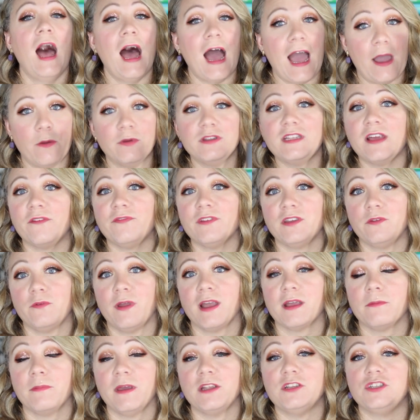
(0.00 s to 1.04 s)
I would definitely
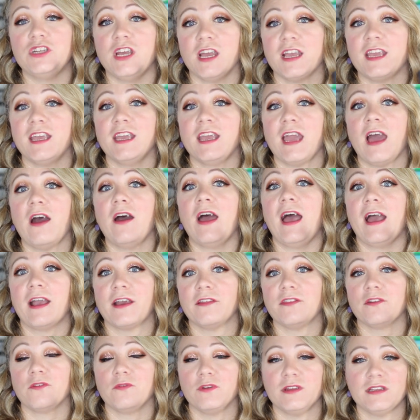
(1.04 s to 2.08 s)
recommend checking out
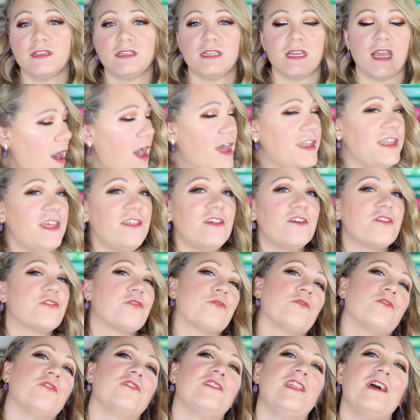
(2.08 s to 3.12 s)
Agatha Christie. Another
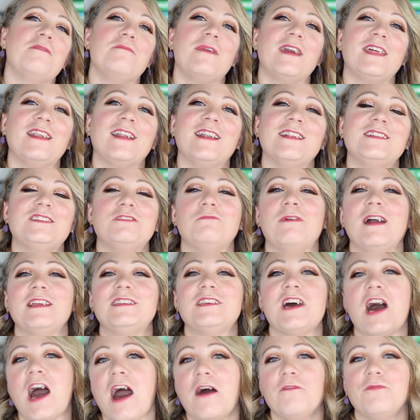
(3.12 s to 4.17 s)
thriller that made it into my
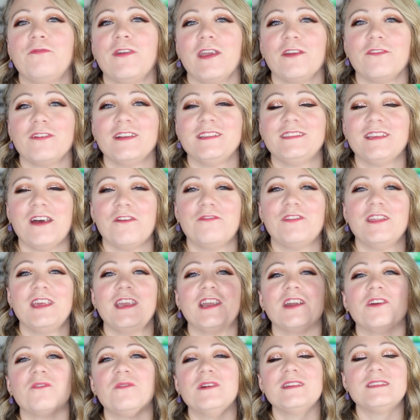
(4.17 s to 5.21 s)
top favorites of the
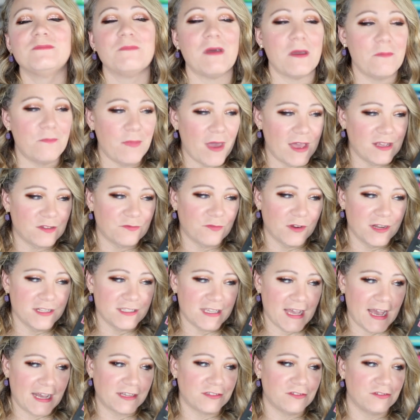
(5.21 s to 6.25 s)
year was My Best Friend's
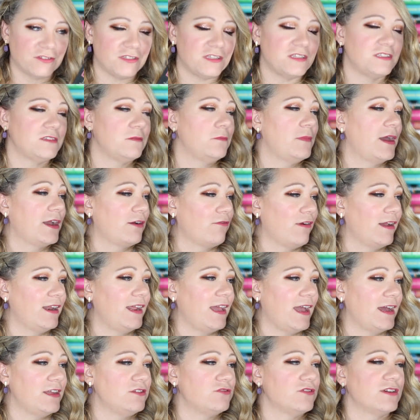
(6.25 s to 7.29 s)
Exorcism by Grady
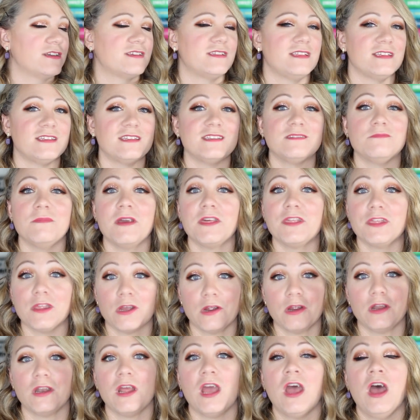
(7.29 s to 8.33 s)
Hendrix. This is my
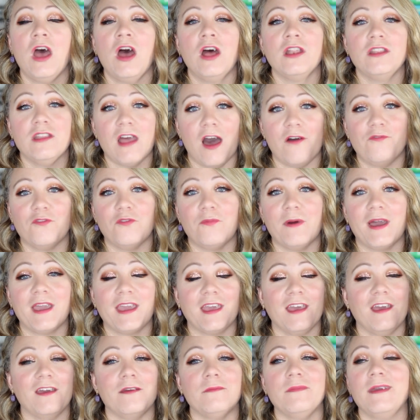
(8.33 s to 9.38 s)
third novel by
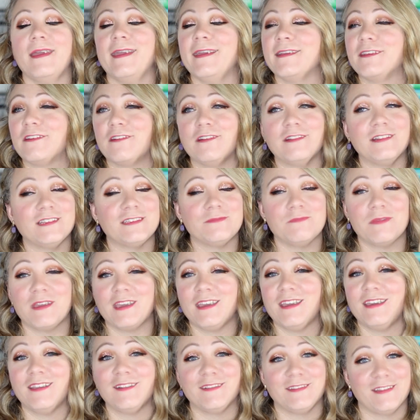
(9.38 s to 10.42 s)
him, and goodness
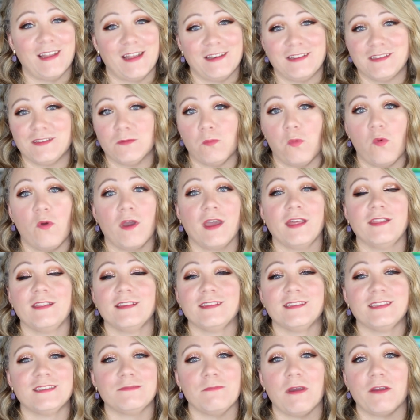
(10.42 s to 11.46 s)
me, he does not disappoint.
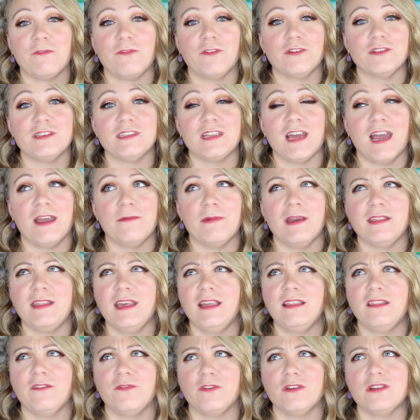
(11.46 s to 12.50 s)
This is my first time, I
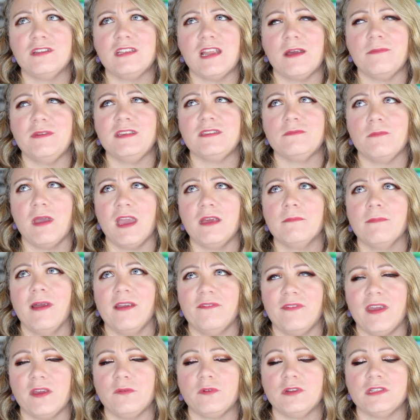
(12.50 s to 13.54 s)
think the first time he's made my
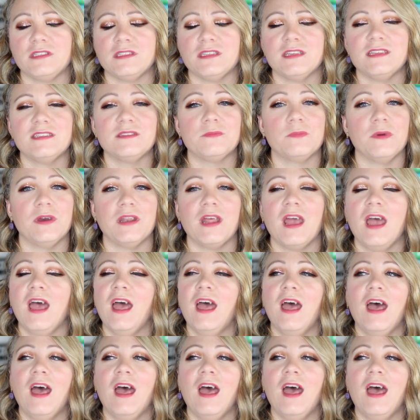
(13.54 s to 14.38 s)
favorites list, but